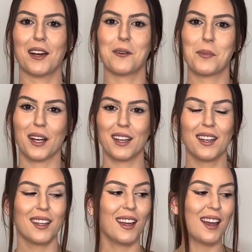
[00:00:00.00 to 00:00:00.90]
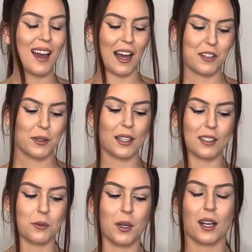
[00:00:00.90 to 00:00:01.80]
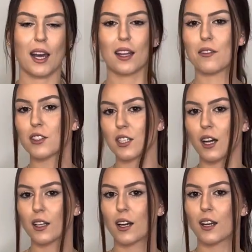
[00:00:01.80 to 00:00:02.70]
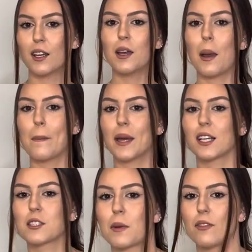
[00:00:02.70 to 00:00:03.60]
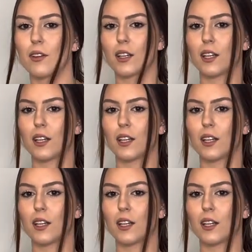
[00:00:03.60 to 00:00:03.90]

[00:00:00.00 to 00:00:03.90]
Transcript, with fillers: now. But I do like this one. I love this color. Pink is my favorite